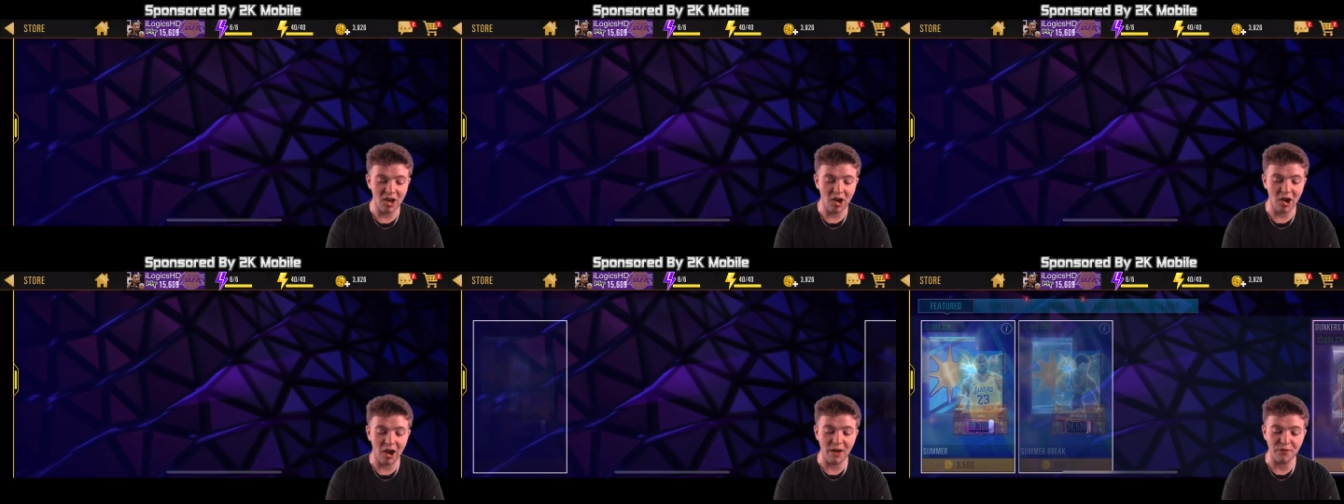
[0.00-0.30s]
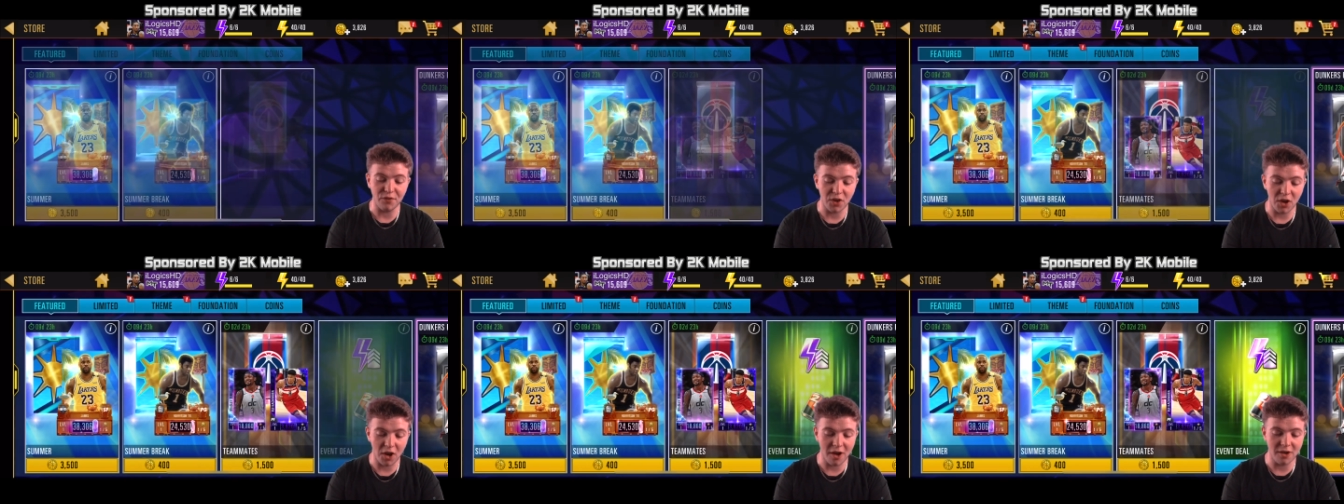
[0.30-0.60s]

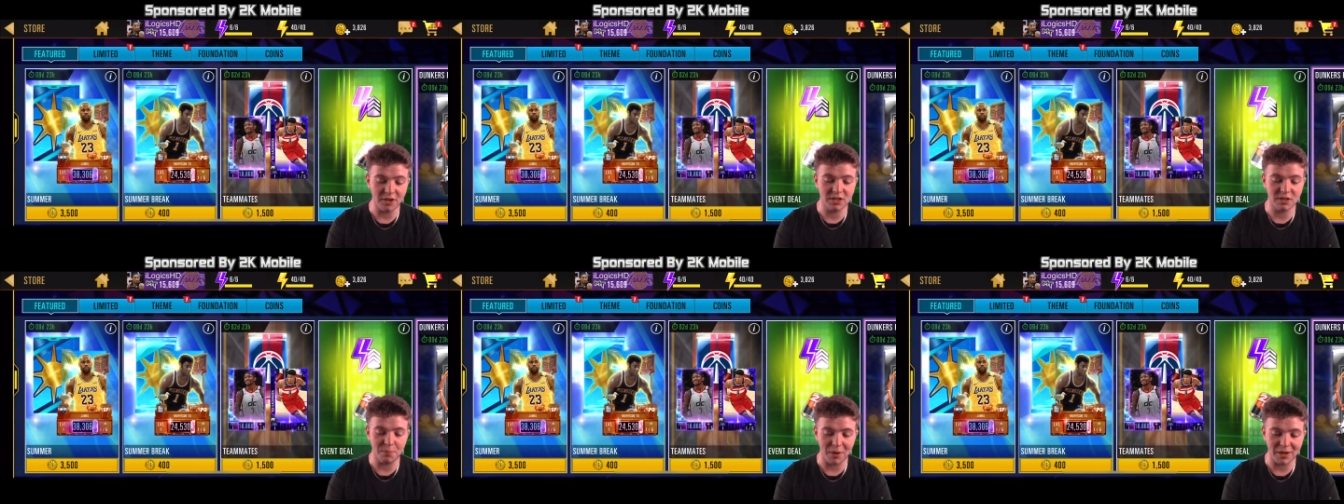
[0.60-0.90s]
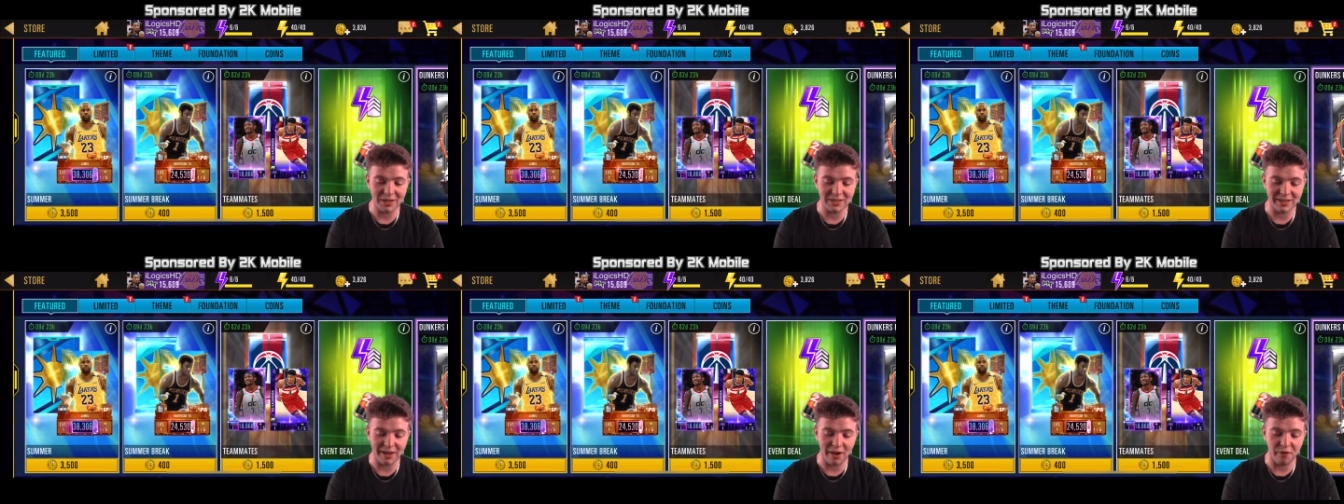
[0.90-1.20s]
I've cursed
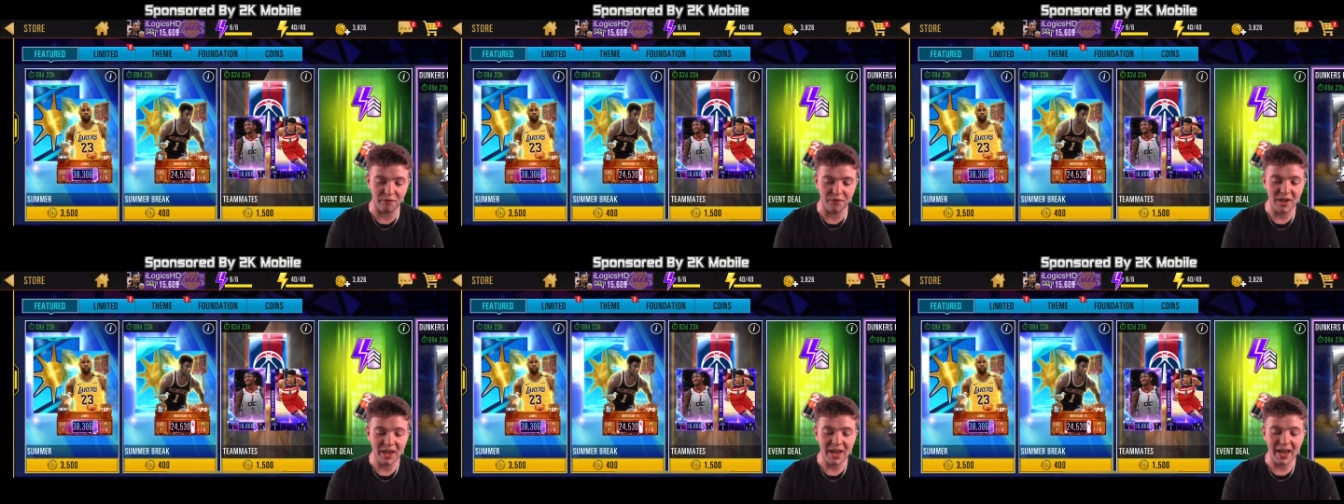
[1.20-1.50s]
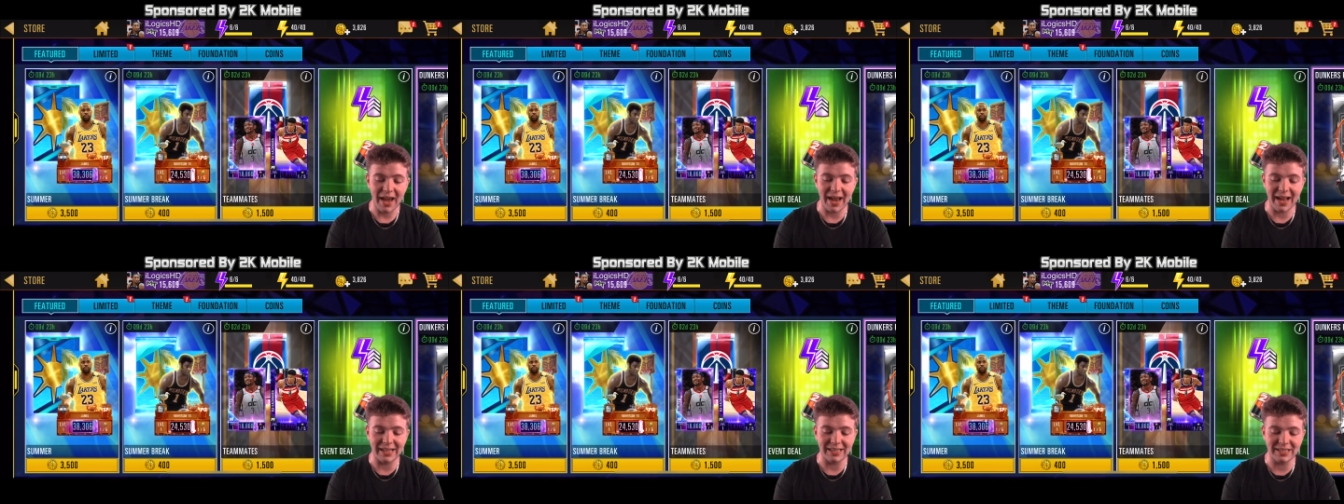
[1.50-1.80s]
myself.
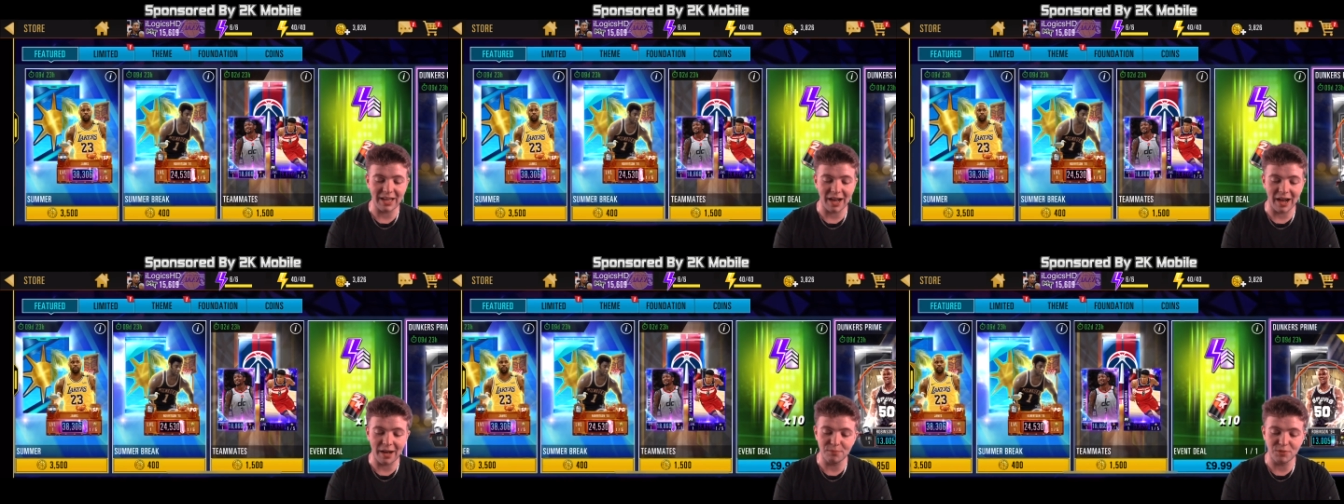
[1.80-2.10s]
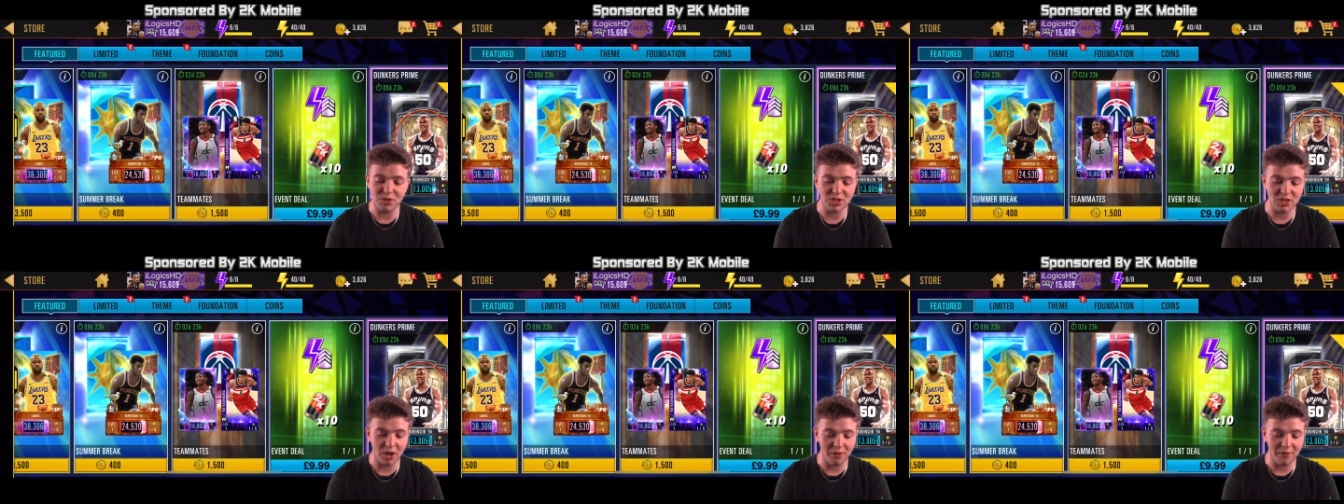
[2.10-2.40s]
It's I'm
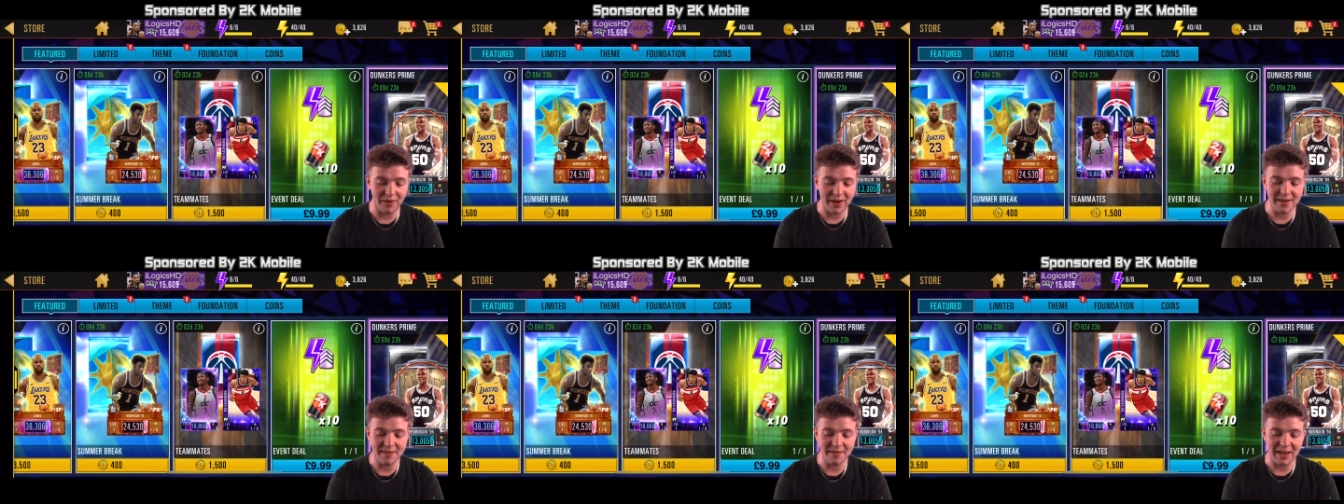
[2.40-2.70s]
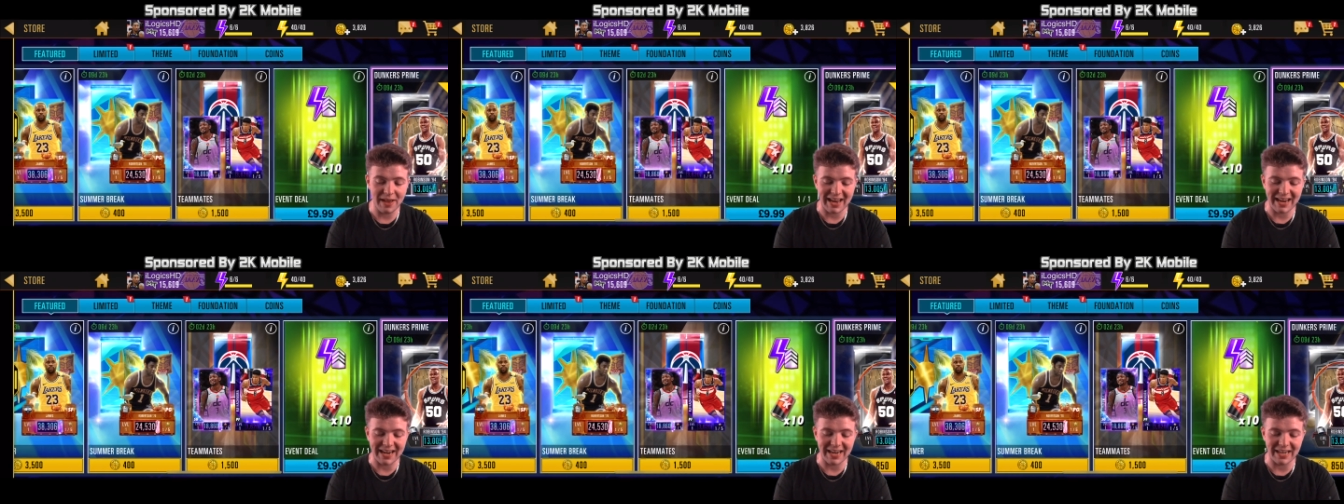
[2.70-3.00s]
sorry.
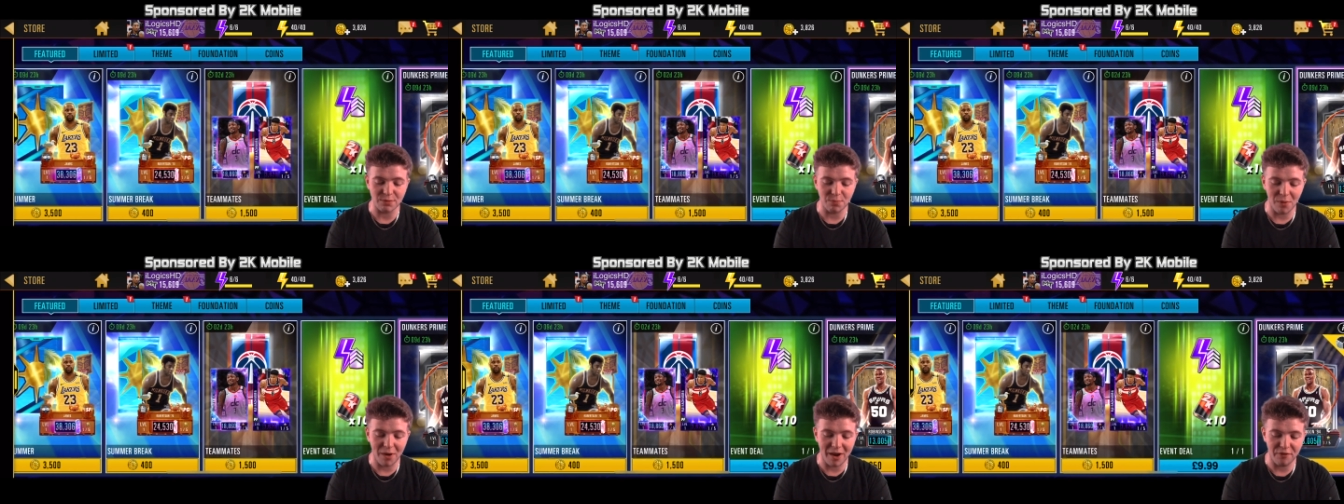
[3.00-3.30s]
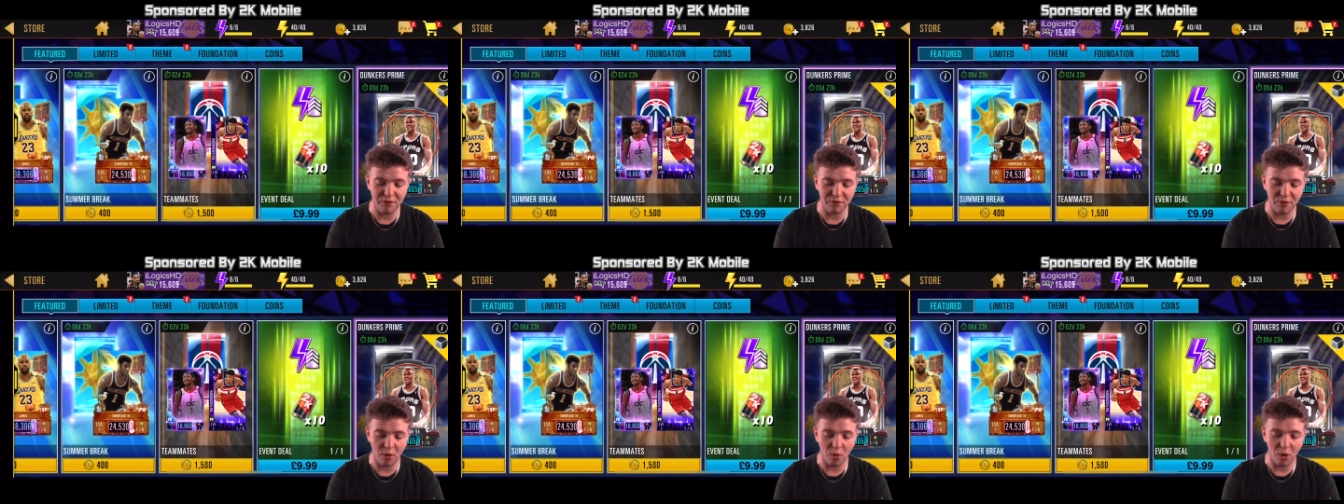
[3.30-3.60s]
It is my
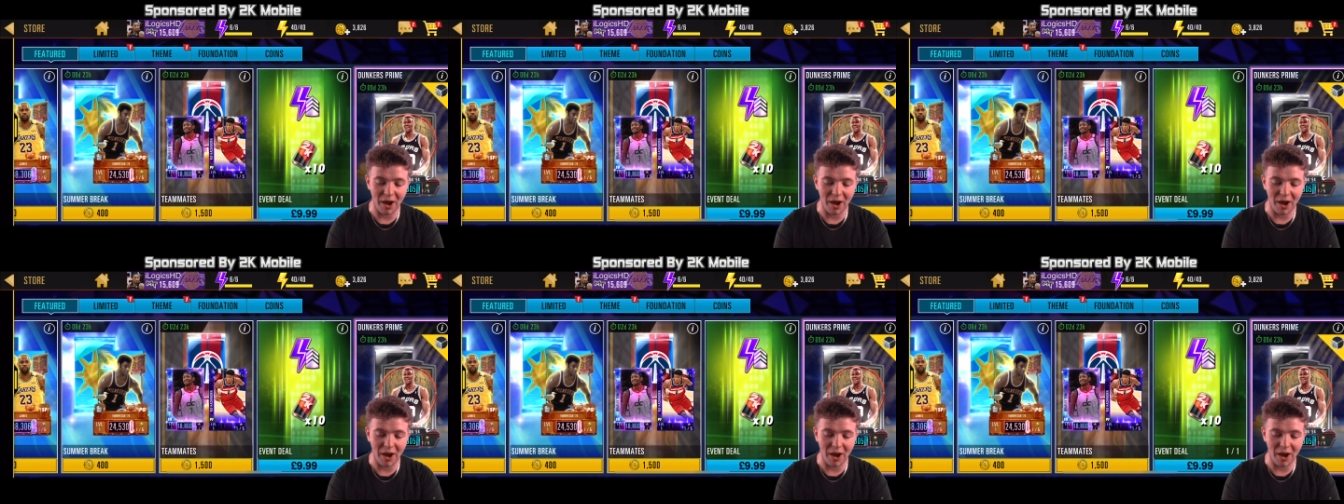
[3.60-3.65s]
fault.